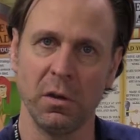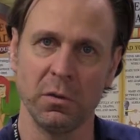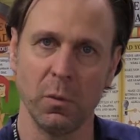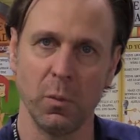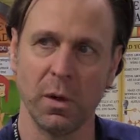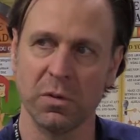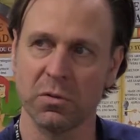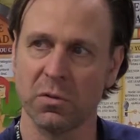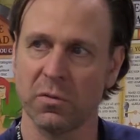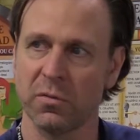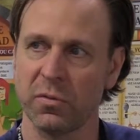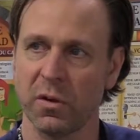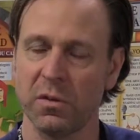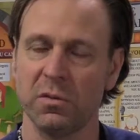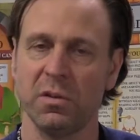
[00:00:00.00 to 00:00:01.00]
on the western
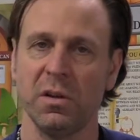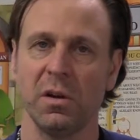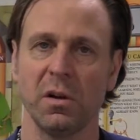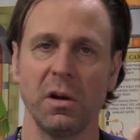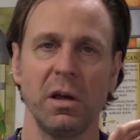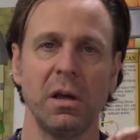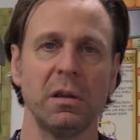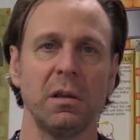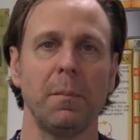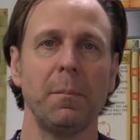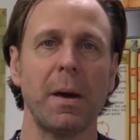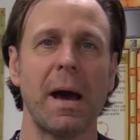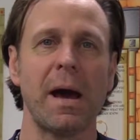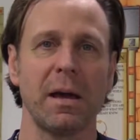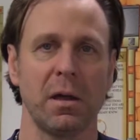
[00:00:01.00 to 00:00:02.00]
frontier in the
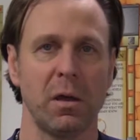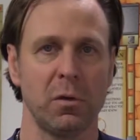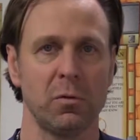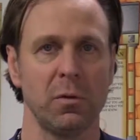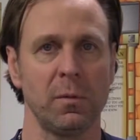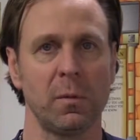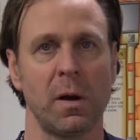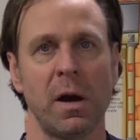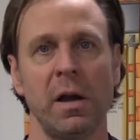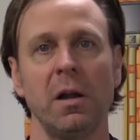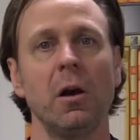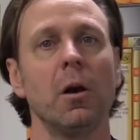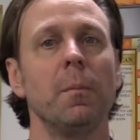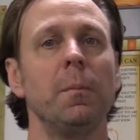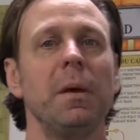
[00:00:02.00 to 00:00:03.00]
backcountry, right,
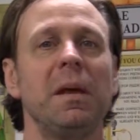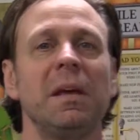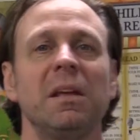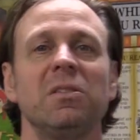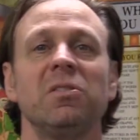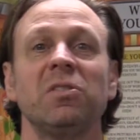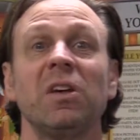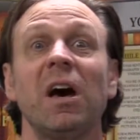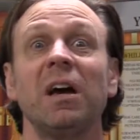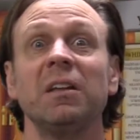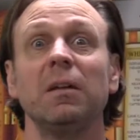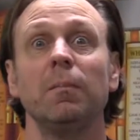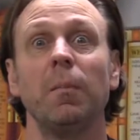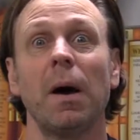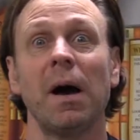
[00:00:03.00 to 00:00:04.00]
are being
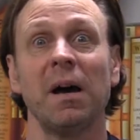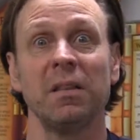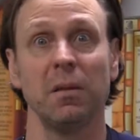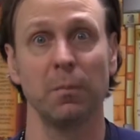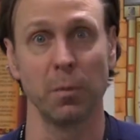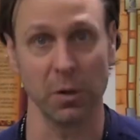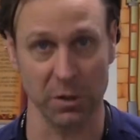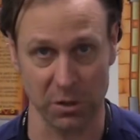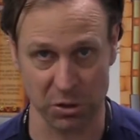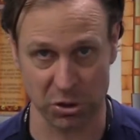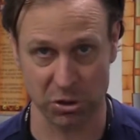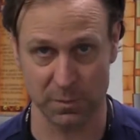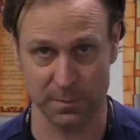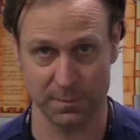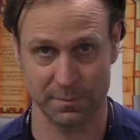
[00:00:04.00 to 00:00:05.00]
incited by the
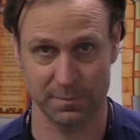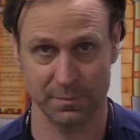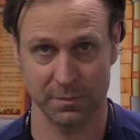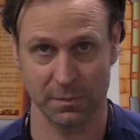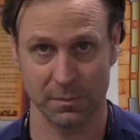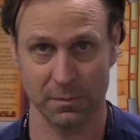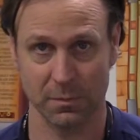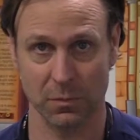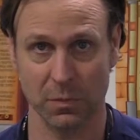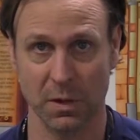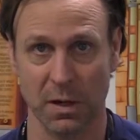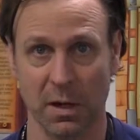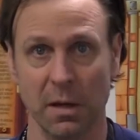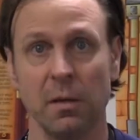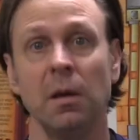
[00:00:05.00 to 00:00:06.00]
British,
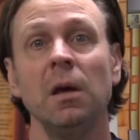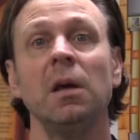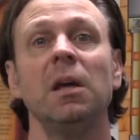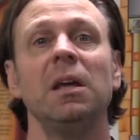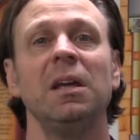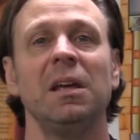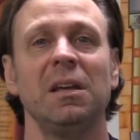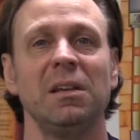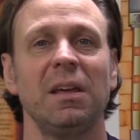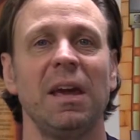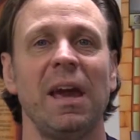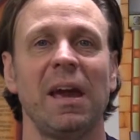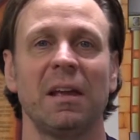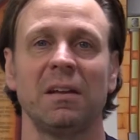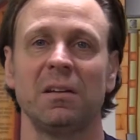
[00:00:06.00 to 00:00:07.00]
okay, in
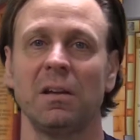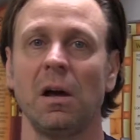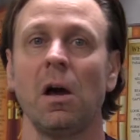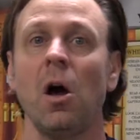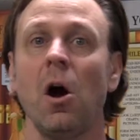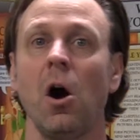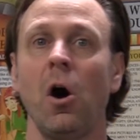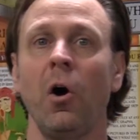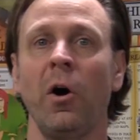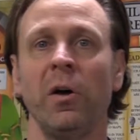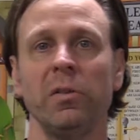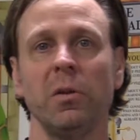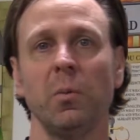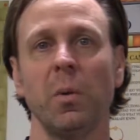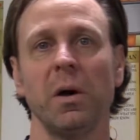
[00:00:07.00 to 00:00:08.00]
Canada,
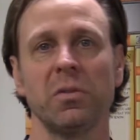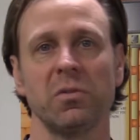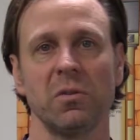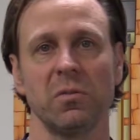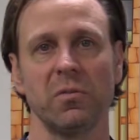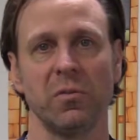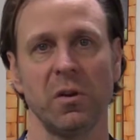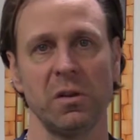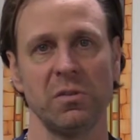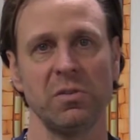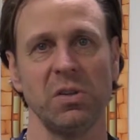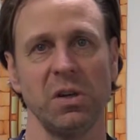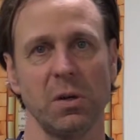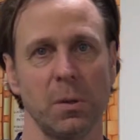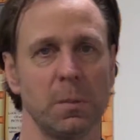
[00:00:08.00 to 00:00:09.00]
on the western
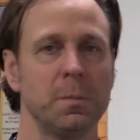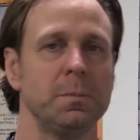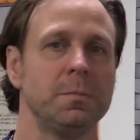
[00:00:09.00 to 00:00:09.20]
frontier.